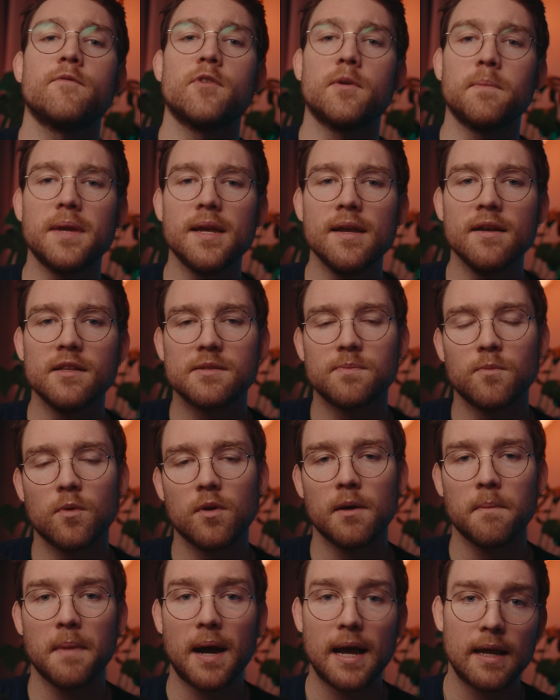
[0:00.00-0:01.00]
For me, it's
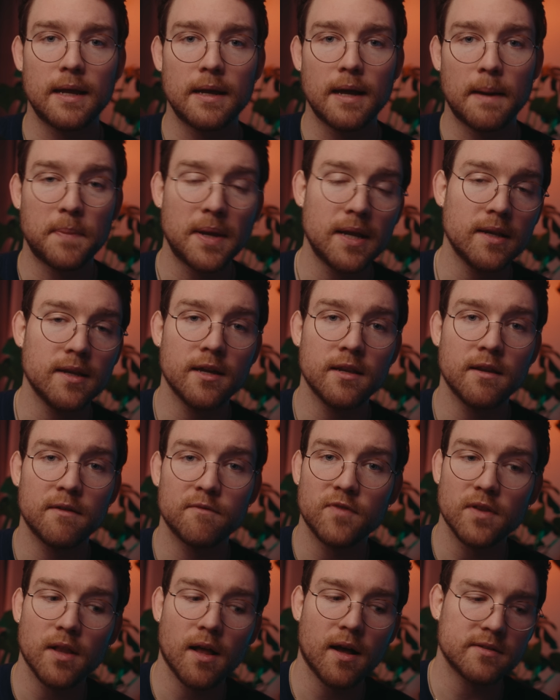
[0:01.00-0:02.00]
more my opinion
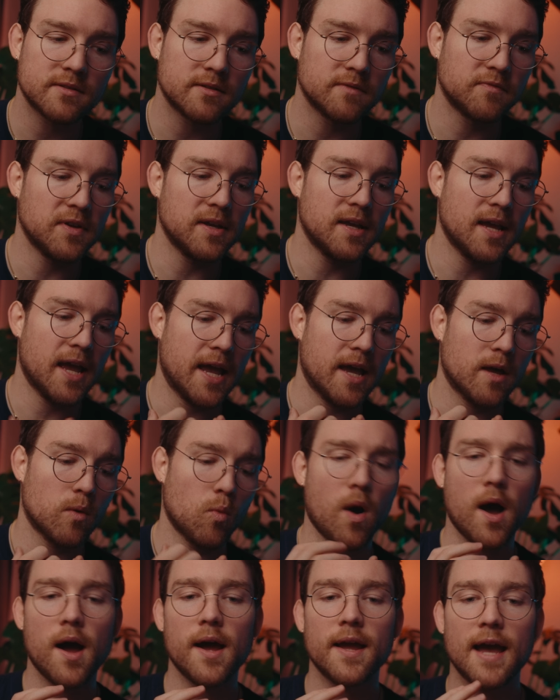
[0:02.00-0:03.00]
and philosophy and
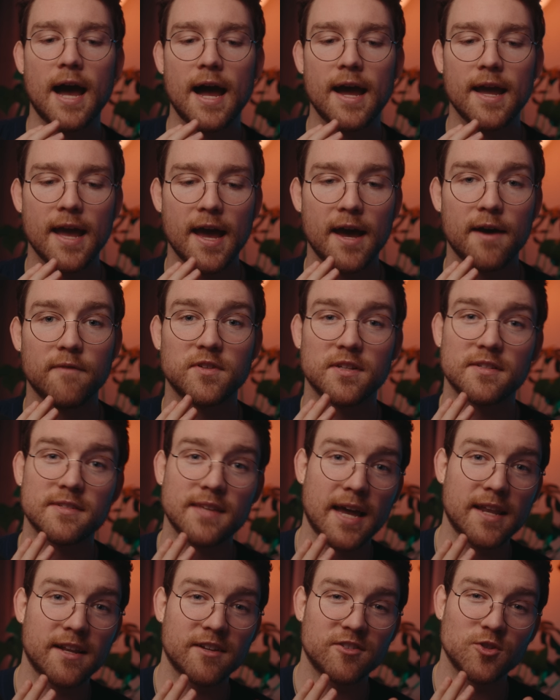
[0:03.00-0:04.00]
why I have
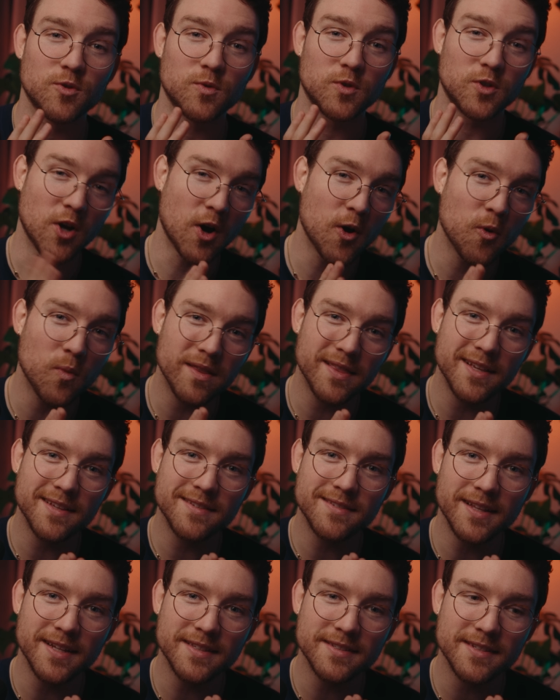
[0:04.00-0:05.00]
decided to go with
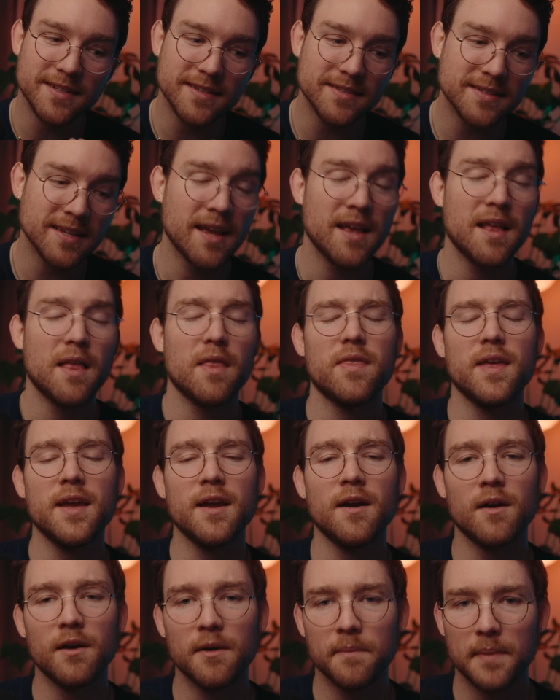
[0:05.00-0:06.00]
these lenses.
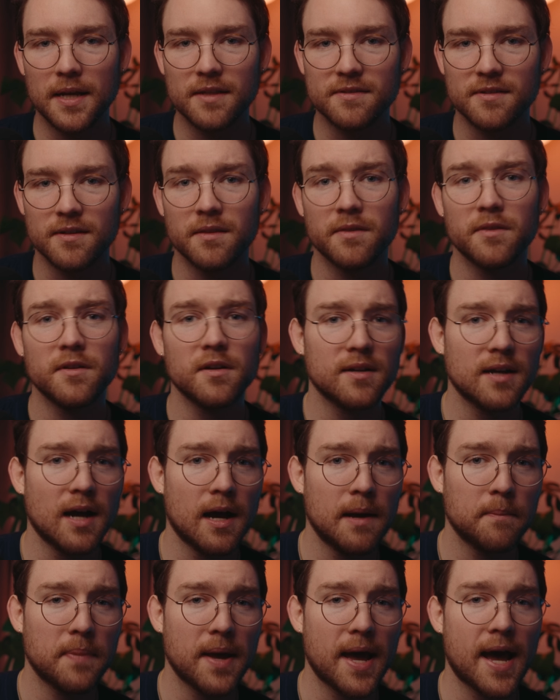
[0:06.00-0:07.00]
They are amazing, they're
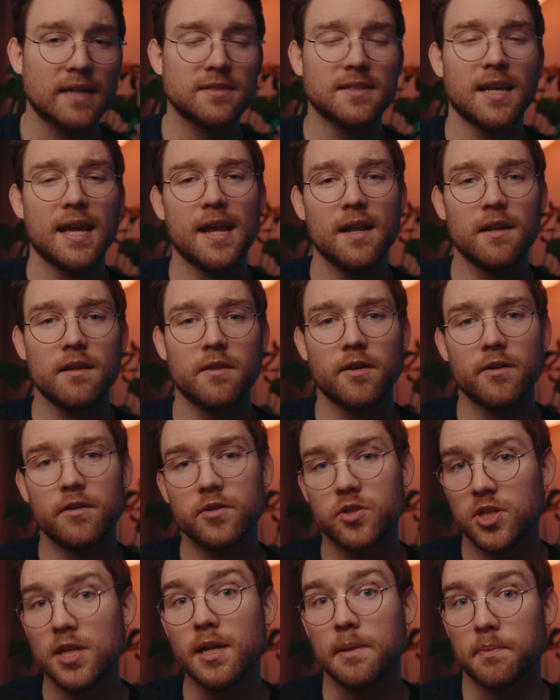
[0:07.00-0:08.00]
compact, and they're
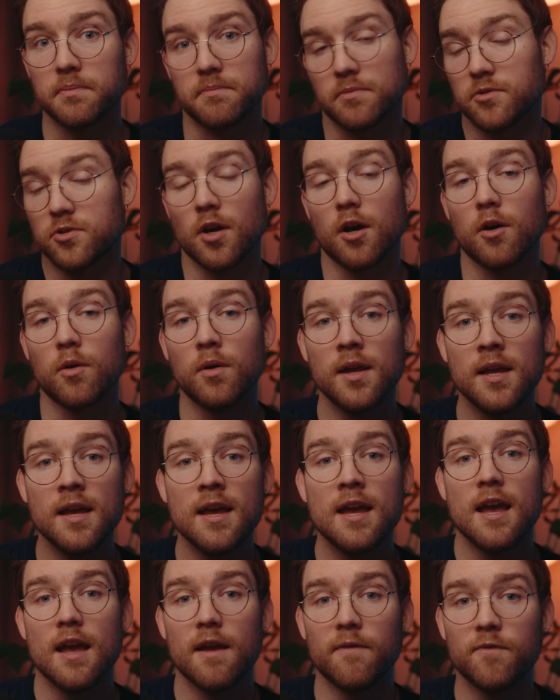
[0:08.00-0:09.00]
cheap. So
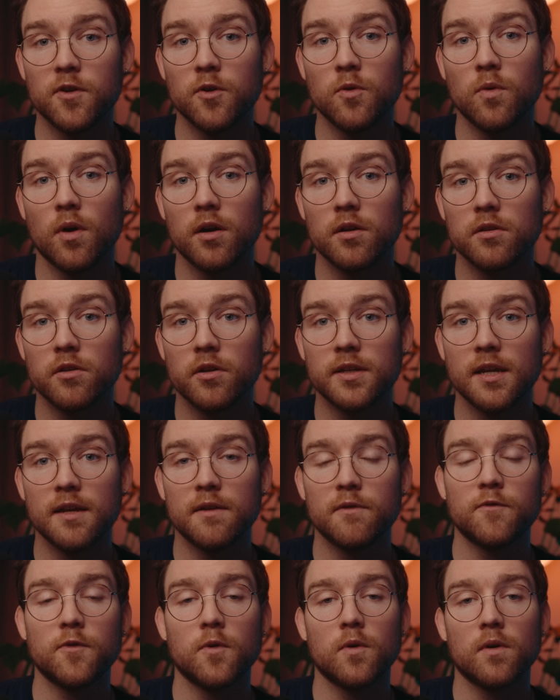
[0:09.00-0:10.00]
if you are
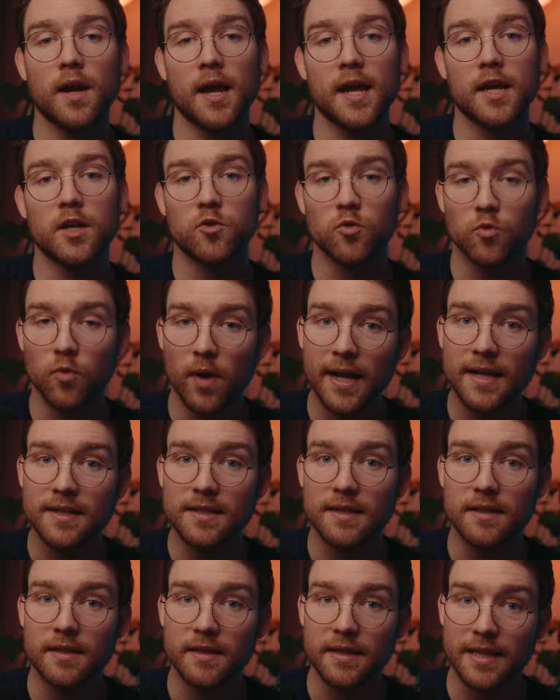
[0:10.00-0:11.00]
looking for a great
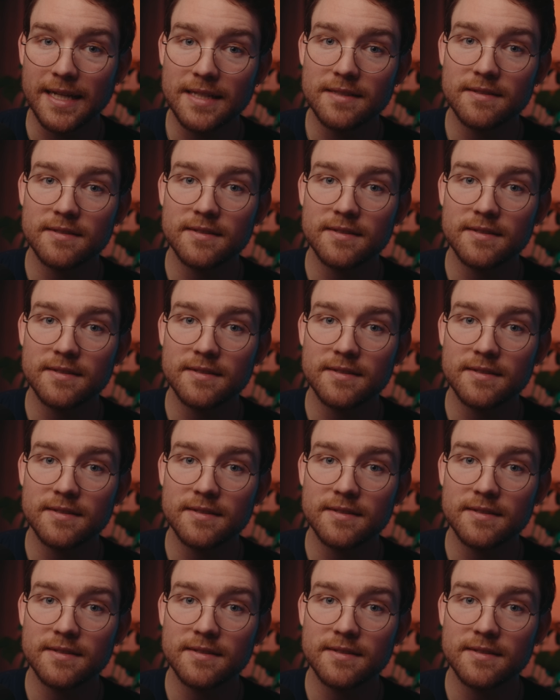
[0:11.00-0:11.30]
lens